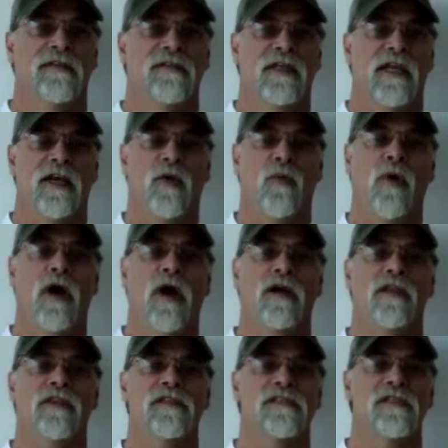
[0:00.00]
take a
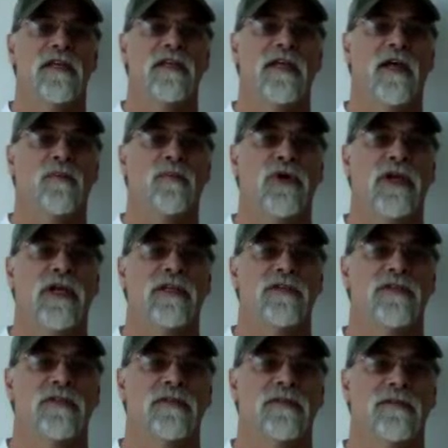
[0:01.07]
walk on the Sundial
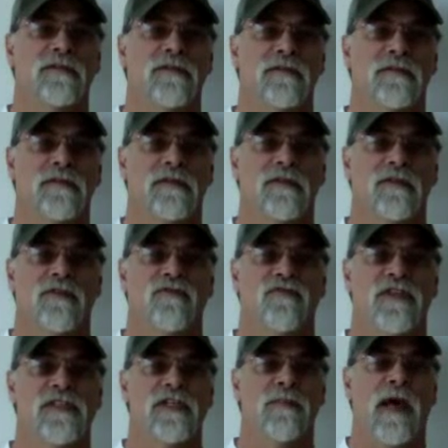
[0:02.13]
Bridge,
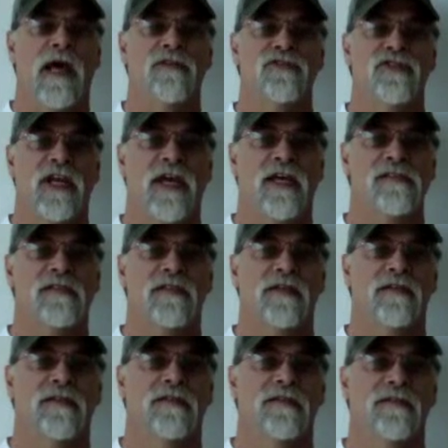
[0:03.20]
visit Mount Shasta.
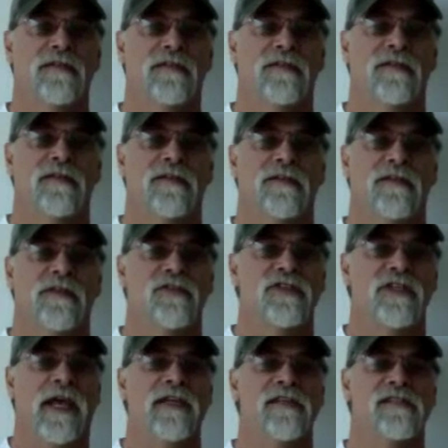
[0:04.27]
There's
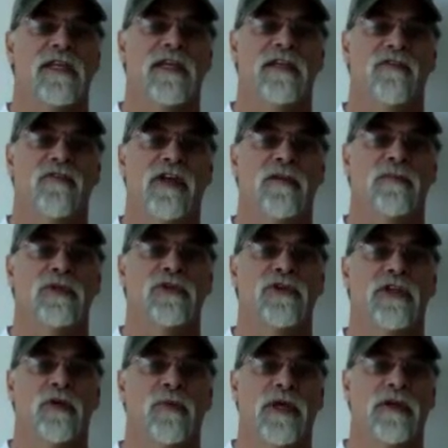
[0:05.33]
night skiing available
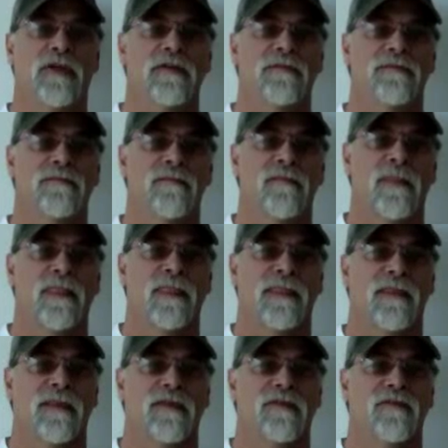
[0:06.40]
during the winter.
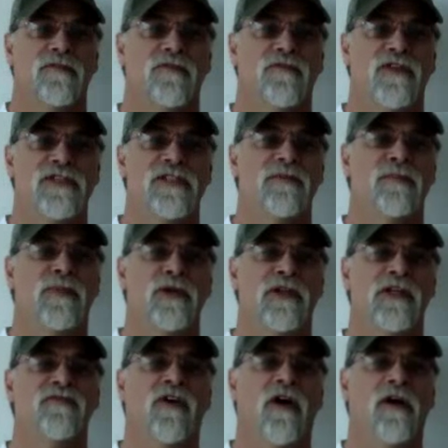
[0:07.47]
Visit
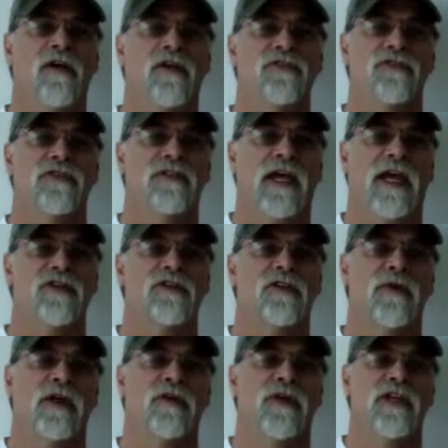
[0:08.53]
Burney Falls
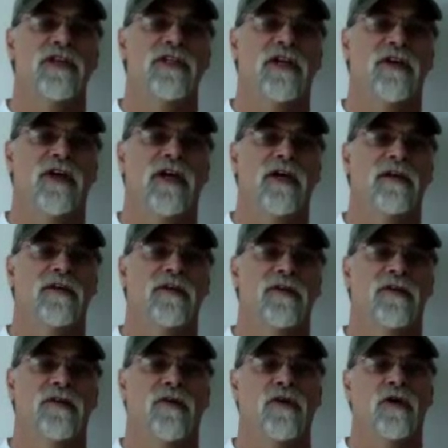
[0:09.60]
National Recreation Area,
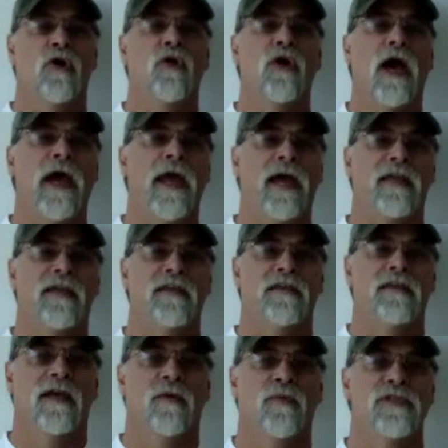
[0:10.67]
or go kayaking
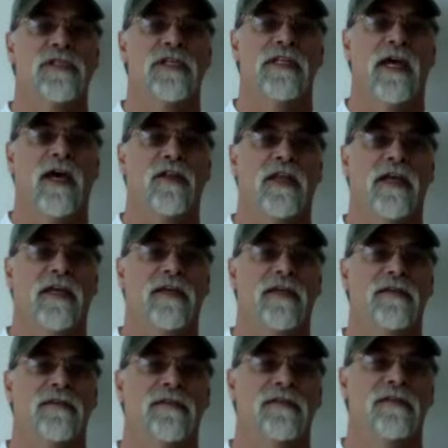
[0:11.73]
at Whiskeytown Lake.
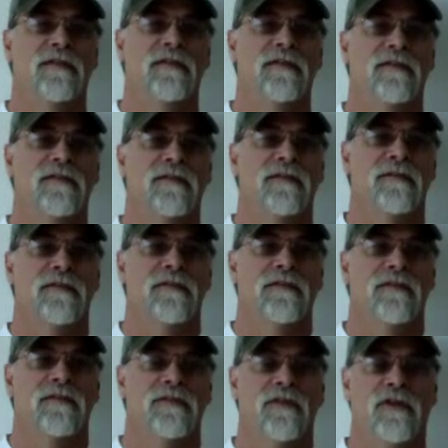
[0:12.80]

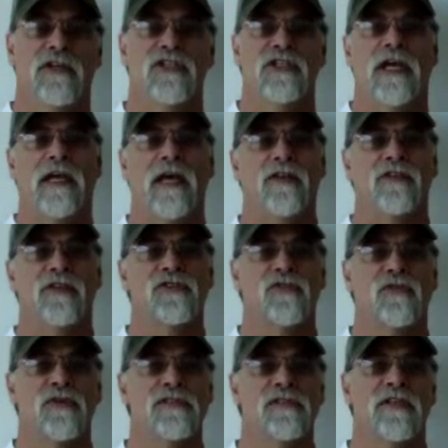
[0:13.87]
You can check out the
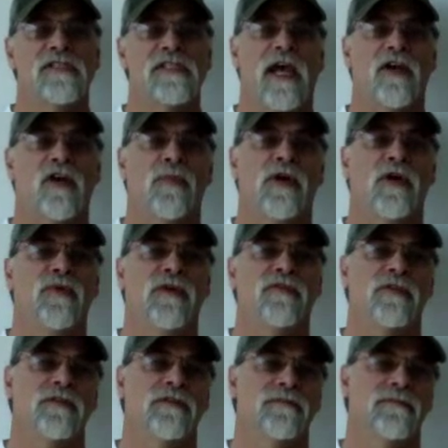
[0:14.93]
source of the Sacramento
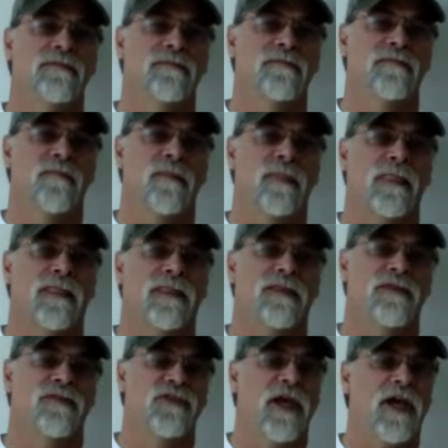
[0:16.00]
River.
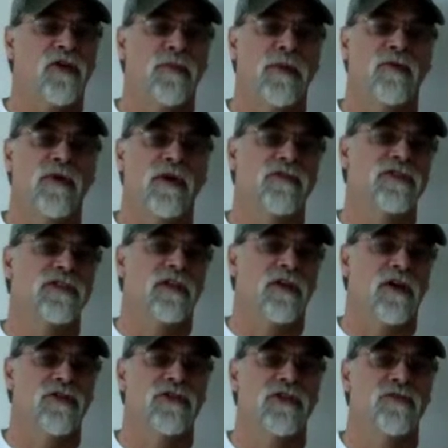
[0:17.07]
Sacramento River is the
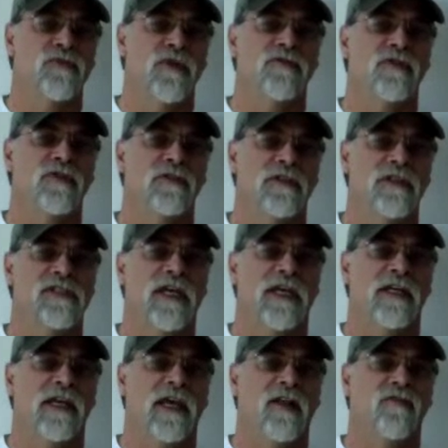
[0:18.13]
largest river in the
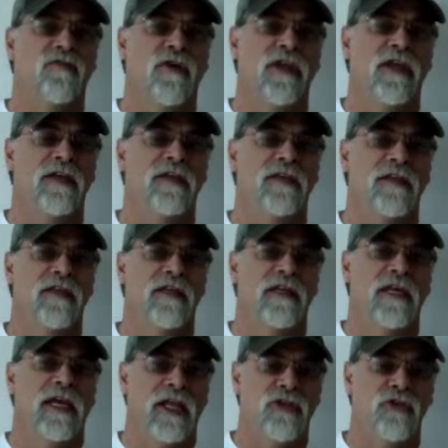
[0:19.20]
state of California,
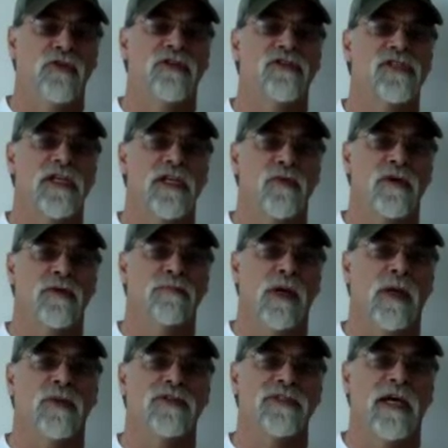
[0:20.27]
and you can see where it
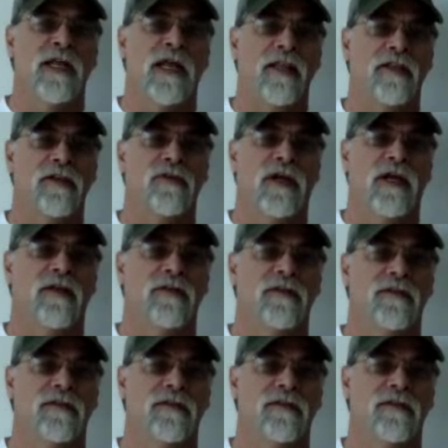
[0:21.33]
bubbles out out of the ground.